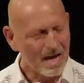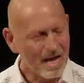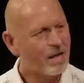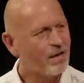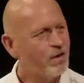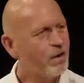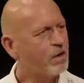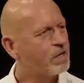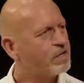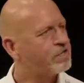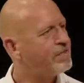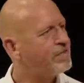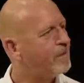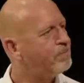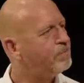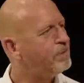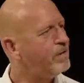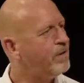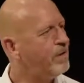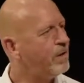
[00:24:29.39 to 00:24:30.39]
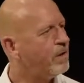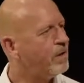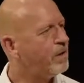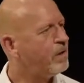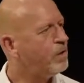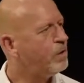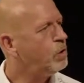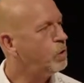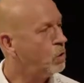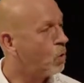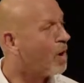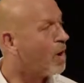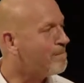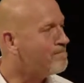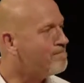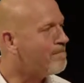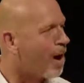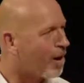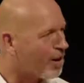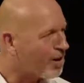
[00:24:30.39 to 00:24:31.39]
You're accepted, you are
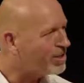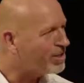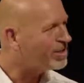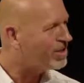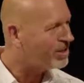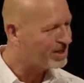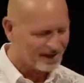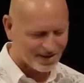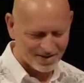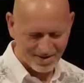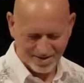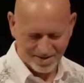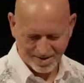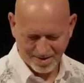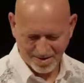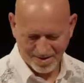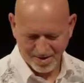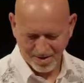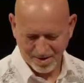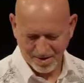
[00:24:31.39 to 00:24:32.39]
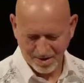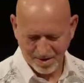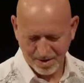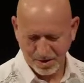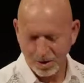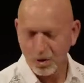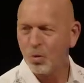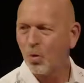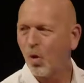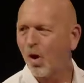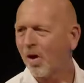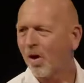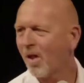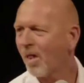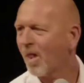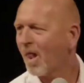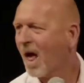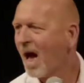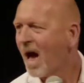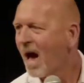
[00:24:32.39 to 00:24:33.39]
marked, you are
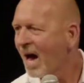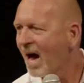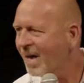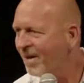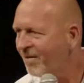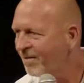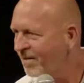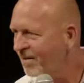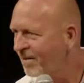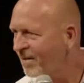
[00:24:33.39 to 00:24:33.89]
alive.